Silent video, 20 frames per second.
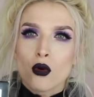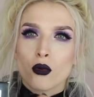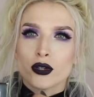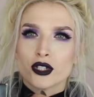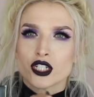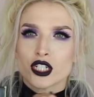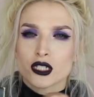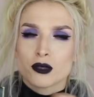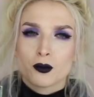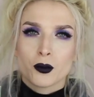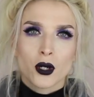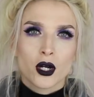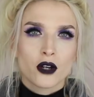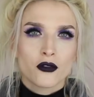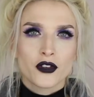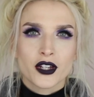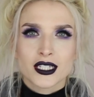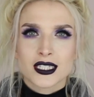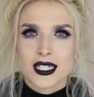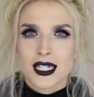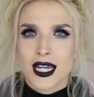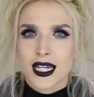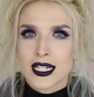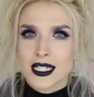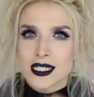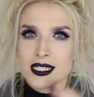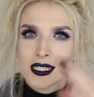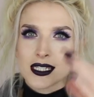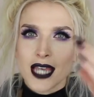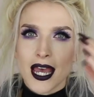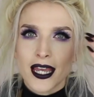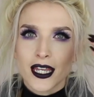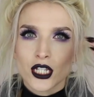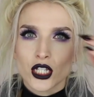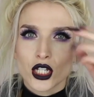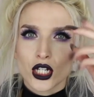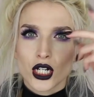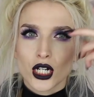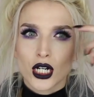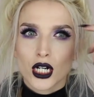which is perfect to kind of
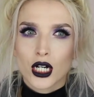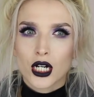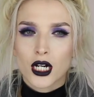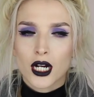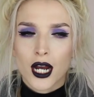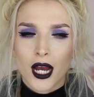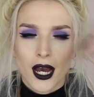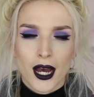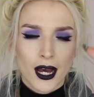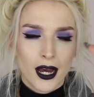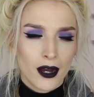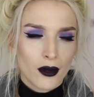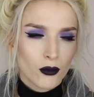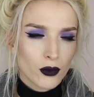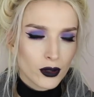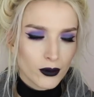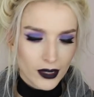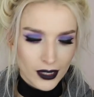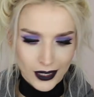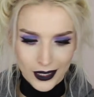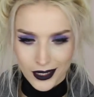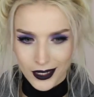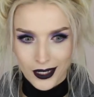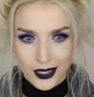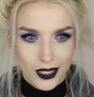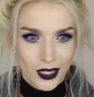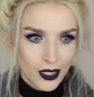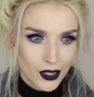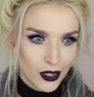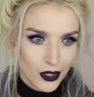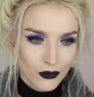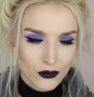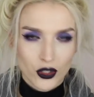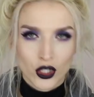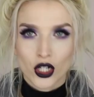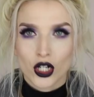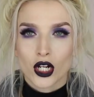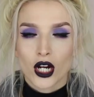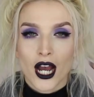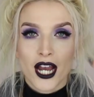set your,
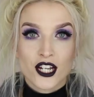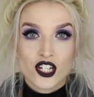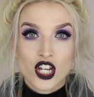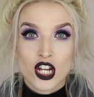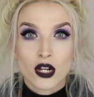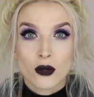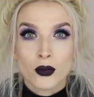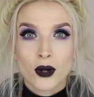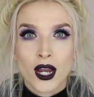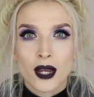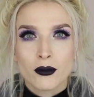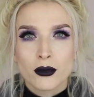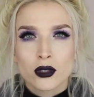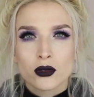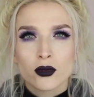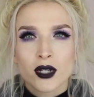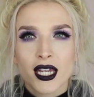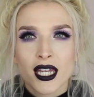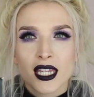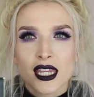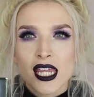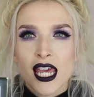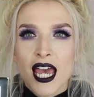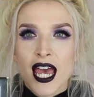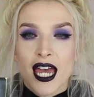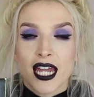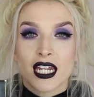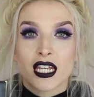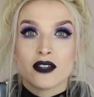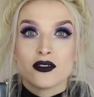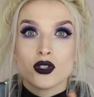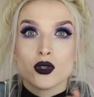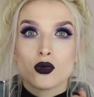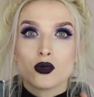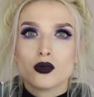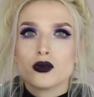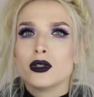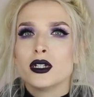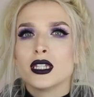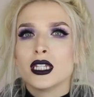your eyeshadow primer with, and it gives
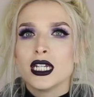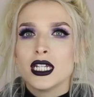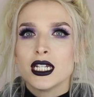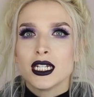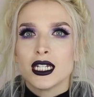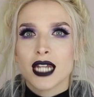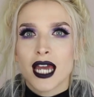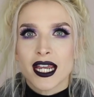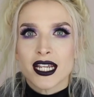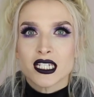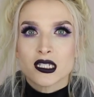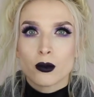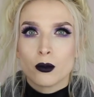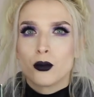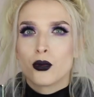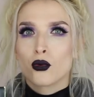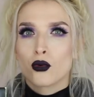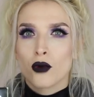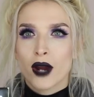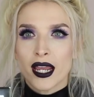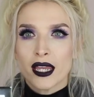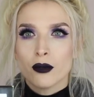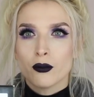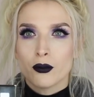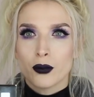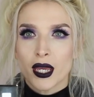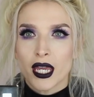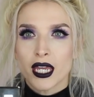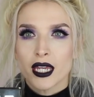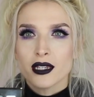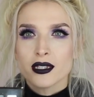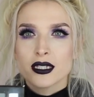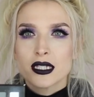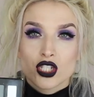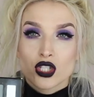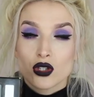you a really nice bright base.